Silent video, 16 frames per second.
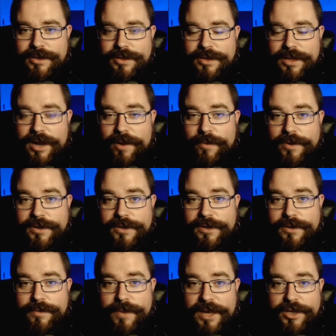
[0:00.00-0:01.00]
that I wanted to
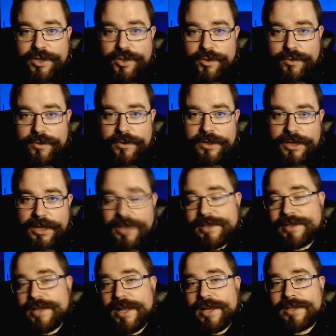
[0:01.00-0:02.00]
make sure that his
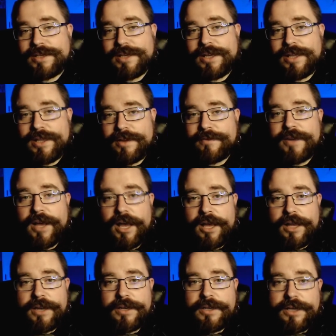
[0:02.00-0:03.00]
legacy lived
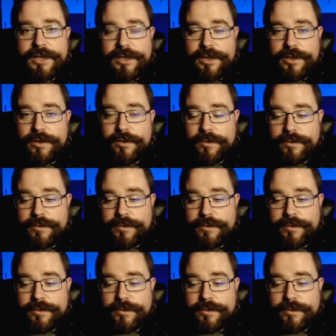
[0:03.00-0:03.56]
on in you,